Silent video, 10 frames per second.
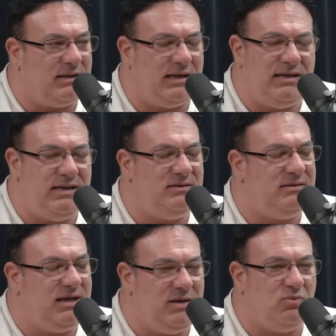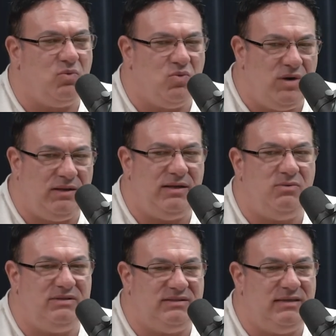Like he he really
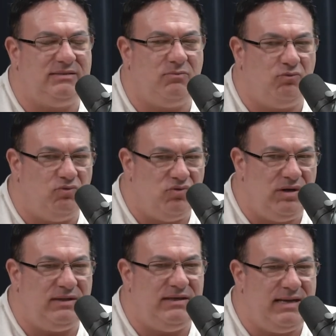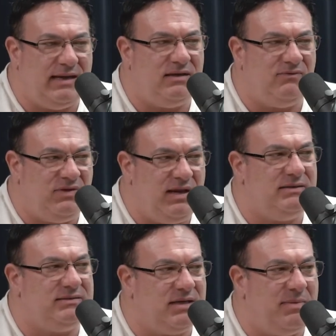would say some really negative
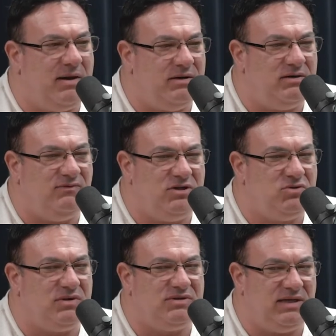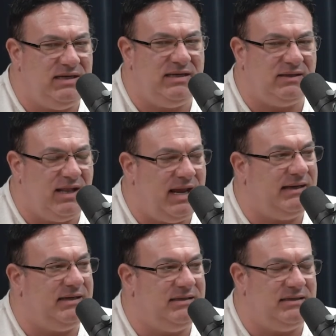things about individuals that he didn't
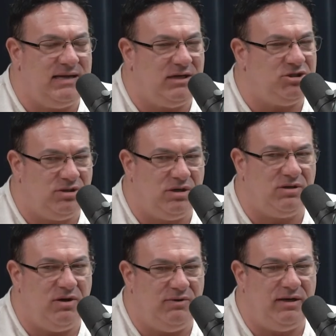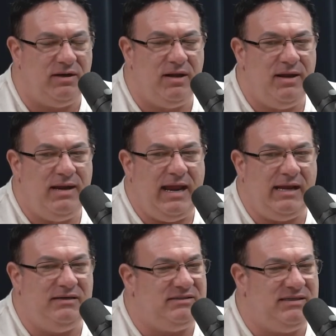like. He did not sugarcoat it.
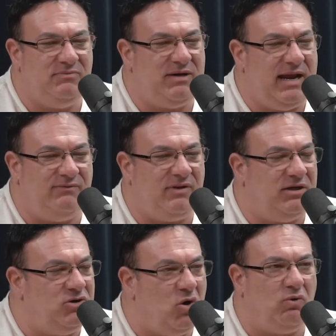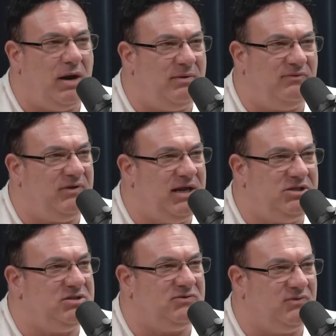And he seemed to have like no
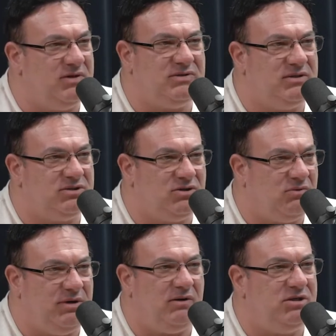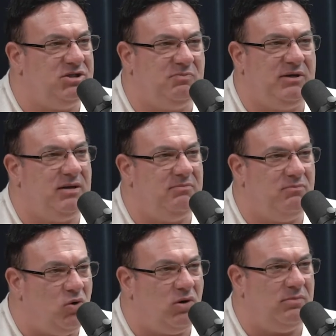ramifications for this in his career. He just became
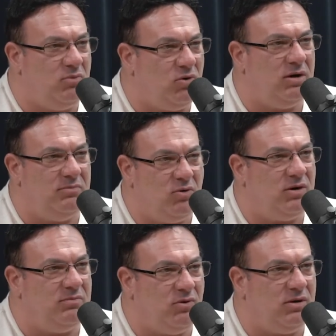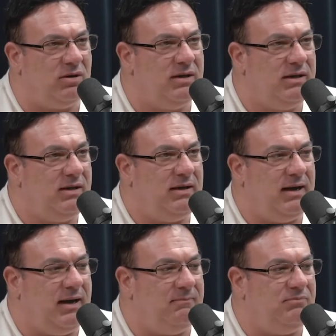more and more and more and more
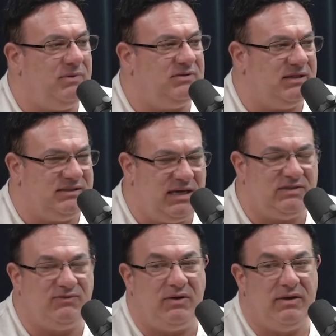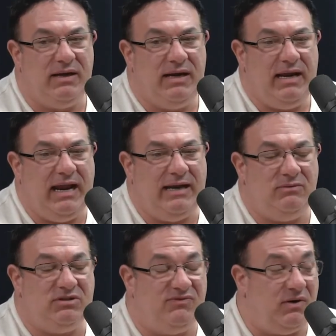um, successful. And he
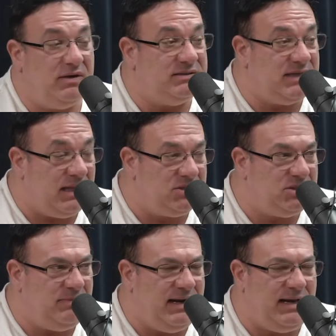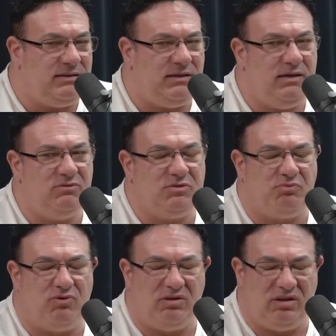was a very intelligent man. He was
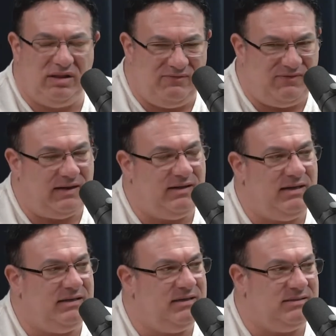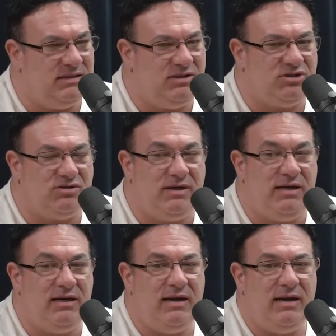prolific in his
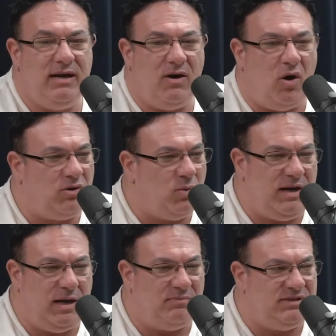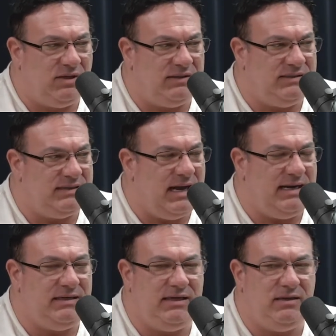industry all the way up until he
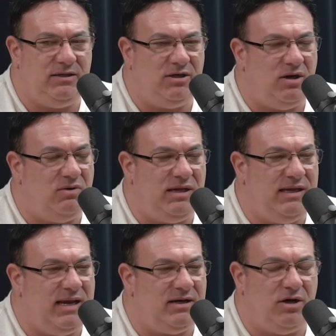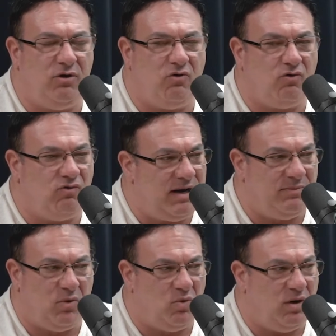died. He, you know, he had an
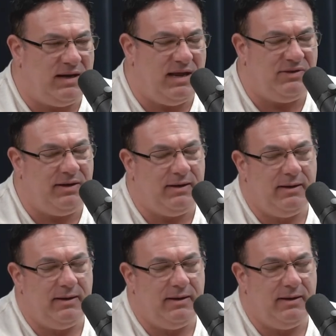incredible work ethic.